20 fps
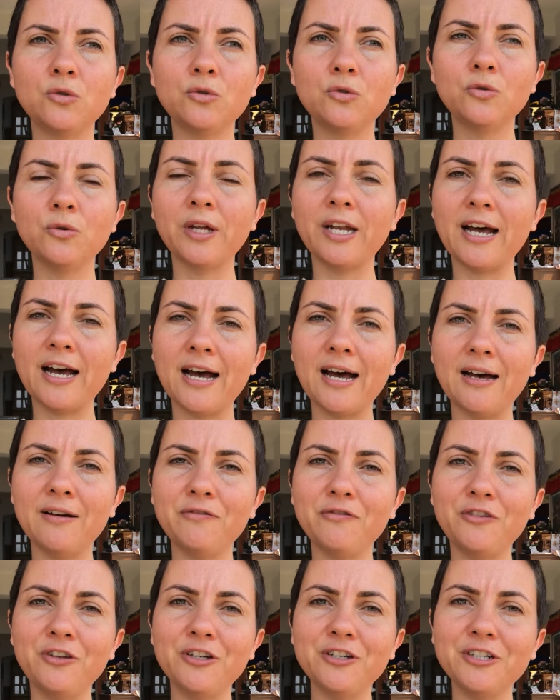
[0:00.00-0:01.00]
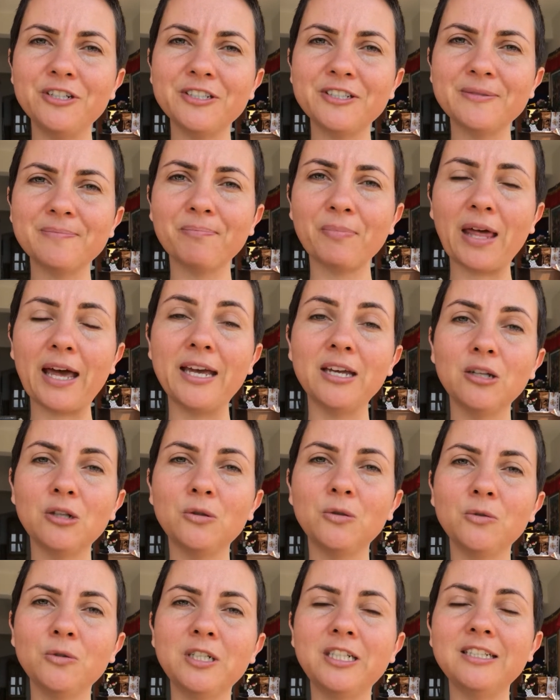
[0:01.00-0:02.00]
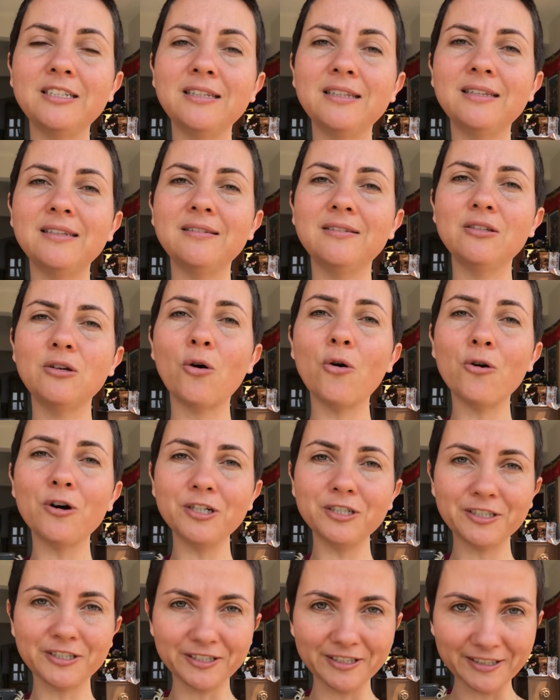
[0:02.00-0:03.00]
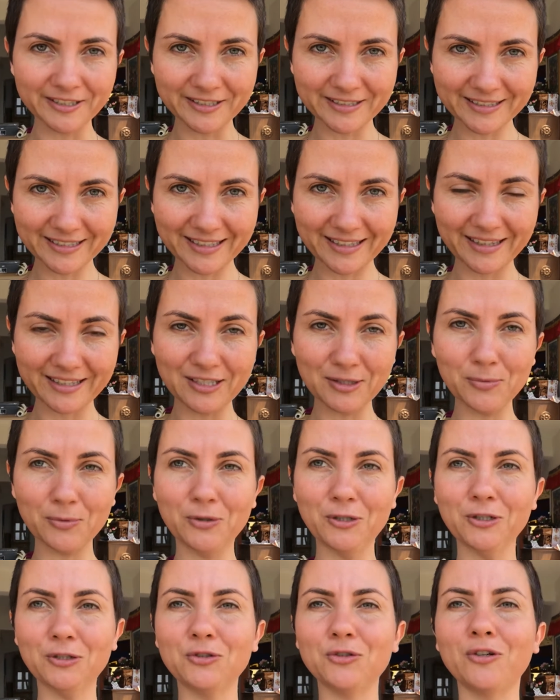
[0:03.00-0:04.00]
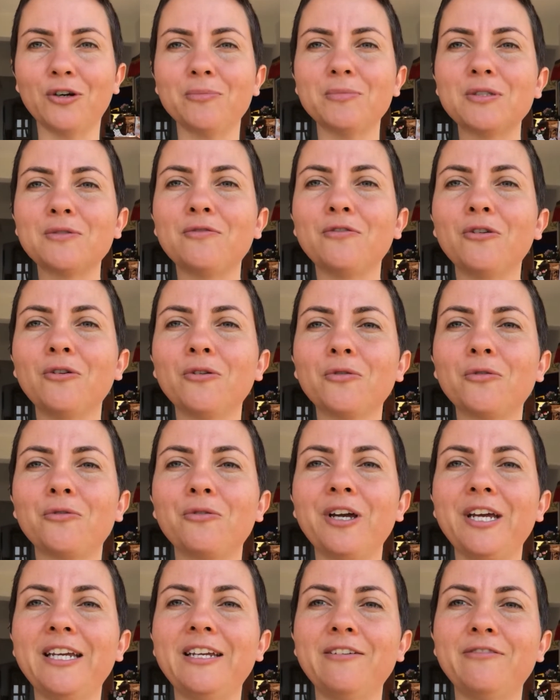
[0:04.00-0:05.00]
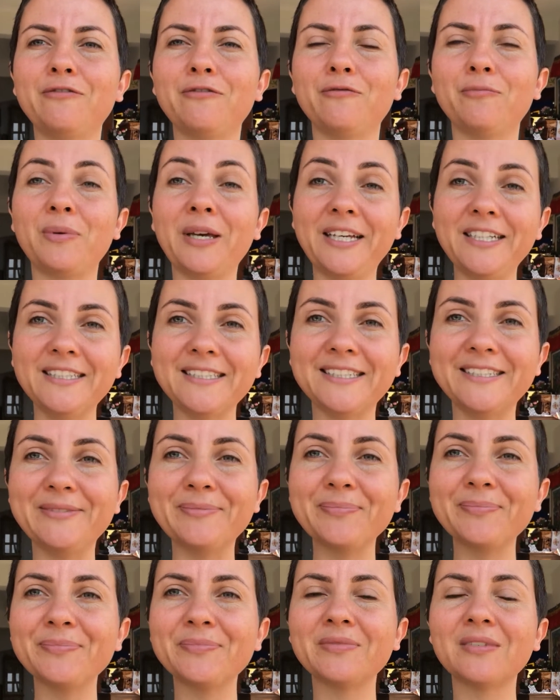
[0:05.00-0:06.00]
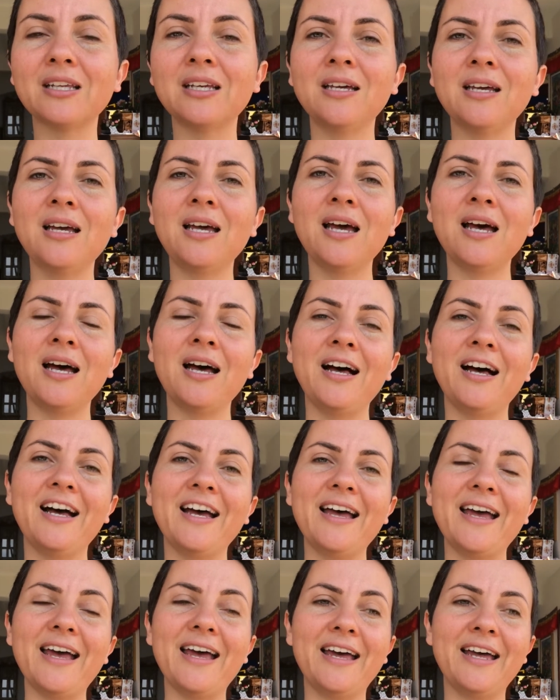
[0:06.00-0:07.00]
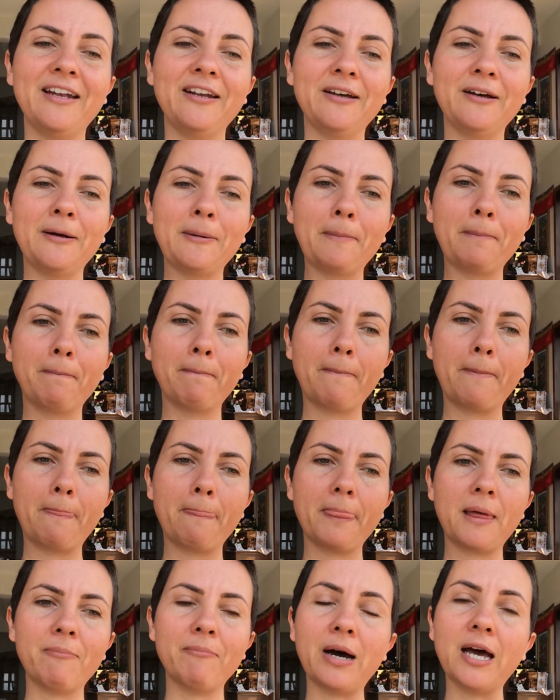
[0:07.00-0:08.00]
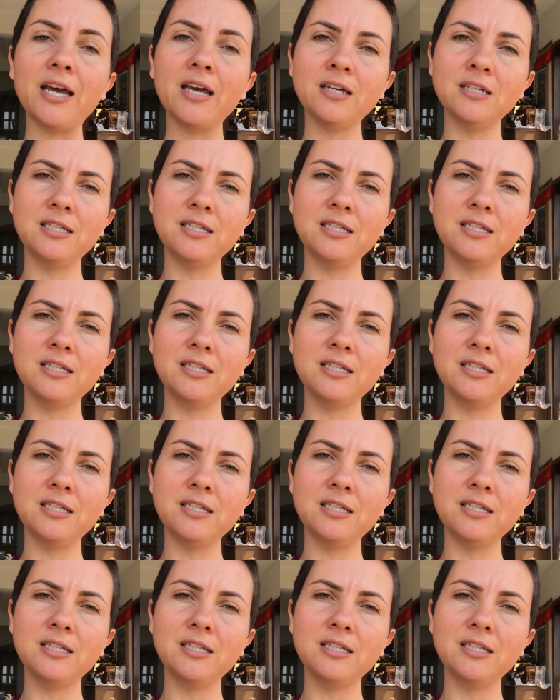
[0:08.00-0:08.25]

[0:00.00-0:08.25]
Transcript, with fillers: two and a half years, I included horses in these workshops for creative painting and um, my